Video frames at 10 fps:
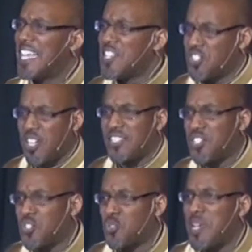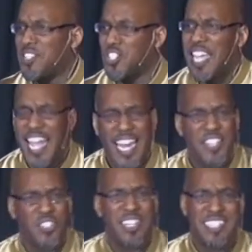started to switch. And I
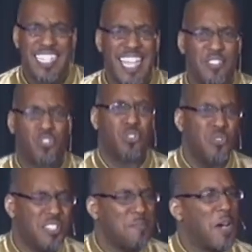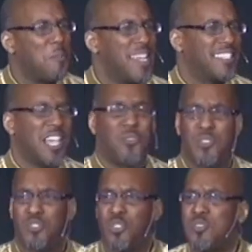started to get truths about myself
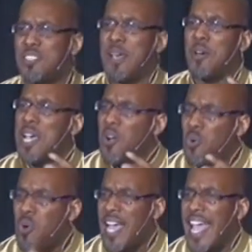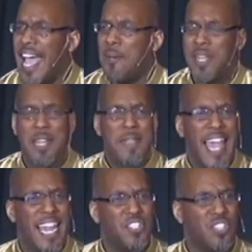and truths about who I am. And,
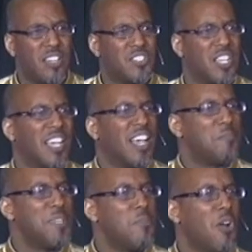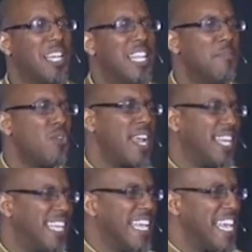and I started to be more
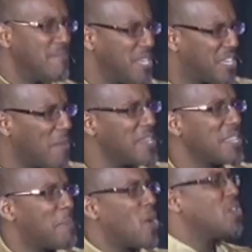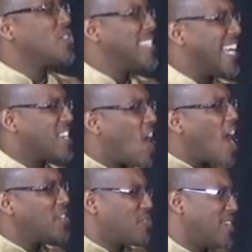liberated in becoming the person that
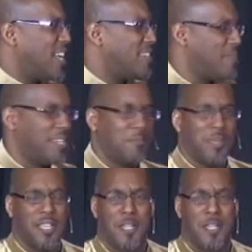God created me to be.